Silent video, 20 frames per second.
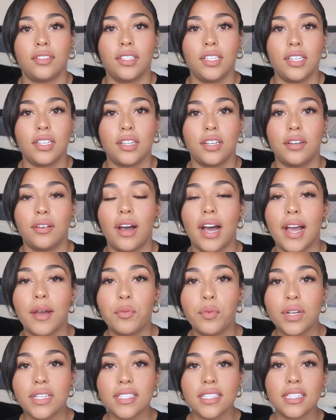You know,
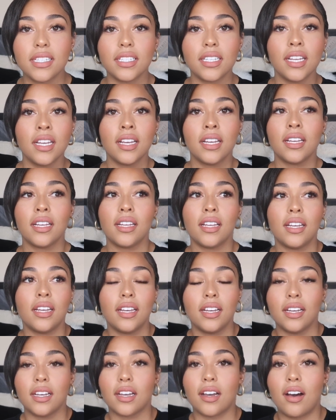I wasn't
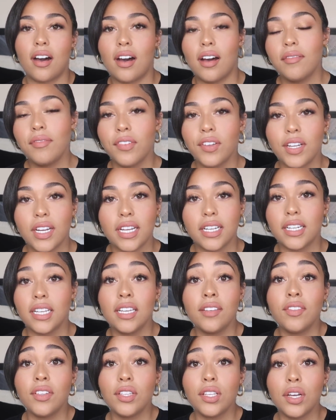confident.
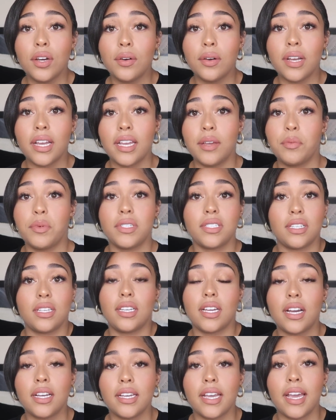Even though it was a
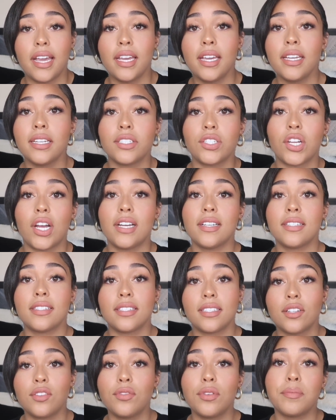young age, I
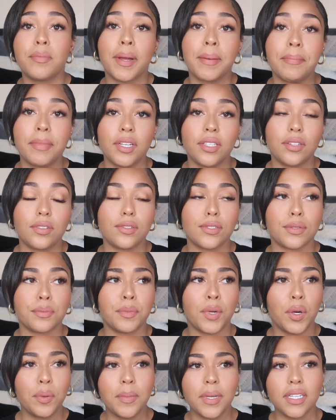still remember those
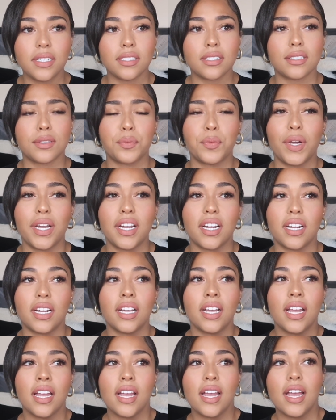moments
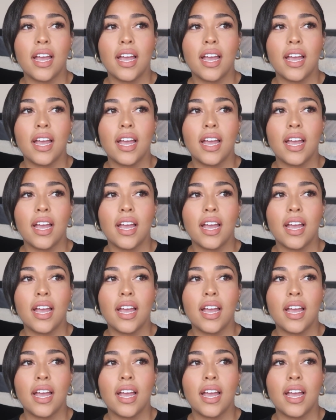where